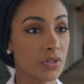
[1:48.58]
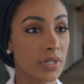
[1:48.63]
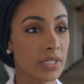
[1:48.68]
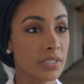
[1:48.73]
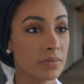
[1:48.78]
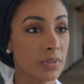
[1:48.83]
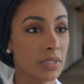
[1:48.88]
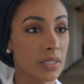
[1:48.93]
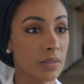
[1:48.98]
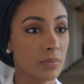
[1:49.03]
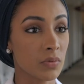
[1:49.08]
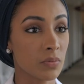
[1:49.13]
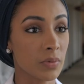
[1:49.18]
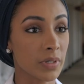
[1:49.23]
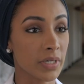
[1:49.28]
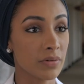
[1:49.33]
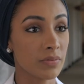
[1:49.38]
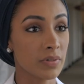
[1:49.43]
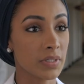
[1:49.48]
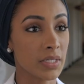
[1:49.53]
drives me to come to
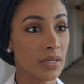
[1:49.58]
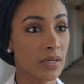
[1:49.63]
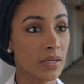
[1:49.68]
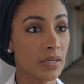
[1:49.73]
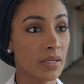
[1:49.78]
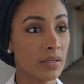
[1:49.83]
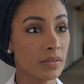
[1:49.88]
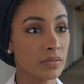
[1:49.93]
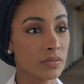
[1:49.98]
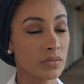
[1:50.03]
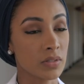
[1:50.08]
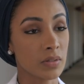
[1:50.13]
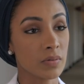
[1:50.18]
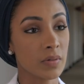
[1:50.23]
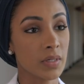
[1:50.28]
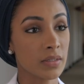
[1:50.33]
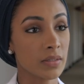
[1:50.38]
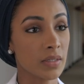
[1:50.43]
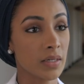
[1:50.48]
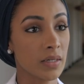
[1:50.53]
work every day is
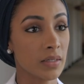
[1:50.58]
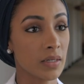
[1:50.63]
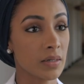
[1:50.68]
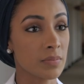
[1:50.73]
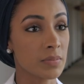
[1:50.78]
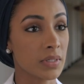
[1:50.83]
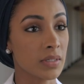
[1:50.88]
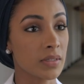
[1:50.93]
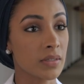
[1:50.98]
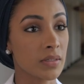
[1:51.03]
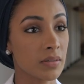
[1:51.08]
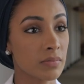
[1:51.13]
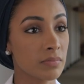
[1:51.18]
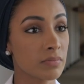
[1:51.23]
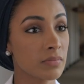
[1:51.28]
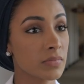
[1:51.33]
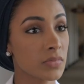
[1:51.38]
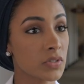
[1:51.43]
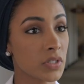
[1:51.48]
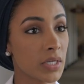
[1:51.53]
knowing that I'm
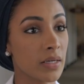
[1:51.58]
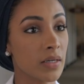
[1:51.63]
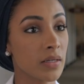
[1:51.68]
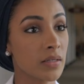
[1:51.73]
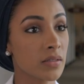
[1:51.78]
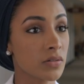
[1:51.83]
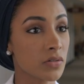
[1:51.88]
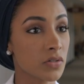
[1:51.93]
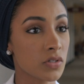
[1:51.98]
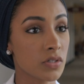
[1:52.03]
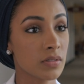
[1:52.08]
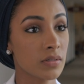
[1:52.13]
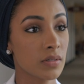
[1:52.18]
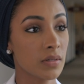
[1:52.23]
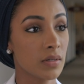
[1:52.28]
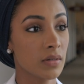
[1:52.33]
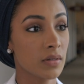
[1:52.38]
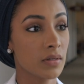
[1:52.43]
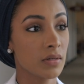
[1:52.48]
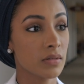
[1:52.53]
gonna change
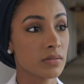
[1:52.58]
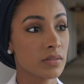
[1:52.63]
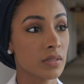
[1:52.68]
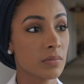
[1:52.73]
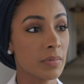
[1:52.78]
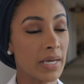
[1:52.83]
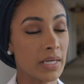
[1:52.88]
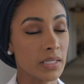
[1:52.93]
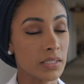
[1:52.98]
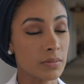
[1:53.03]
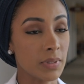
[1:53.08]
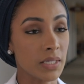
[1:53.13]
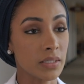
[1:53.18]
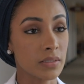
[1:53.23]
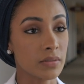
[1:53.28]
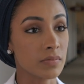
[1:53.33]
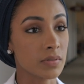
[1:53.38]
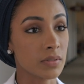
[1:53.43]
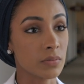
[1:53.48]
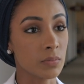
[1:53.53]
some
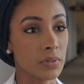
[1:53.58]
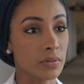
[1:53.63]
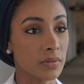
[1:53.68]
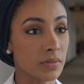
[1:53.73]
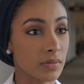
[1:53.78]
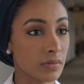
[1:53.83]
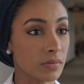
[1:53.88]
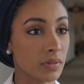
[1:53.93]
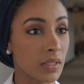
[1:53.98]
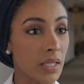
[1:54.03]
aspect of someone's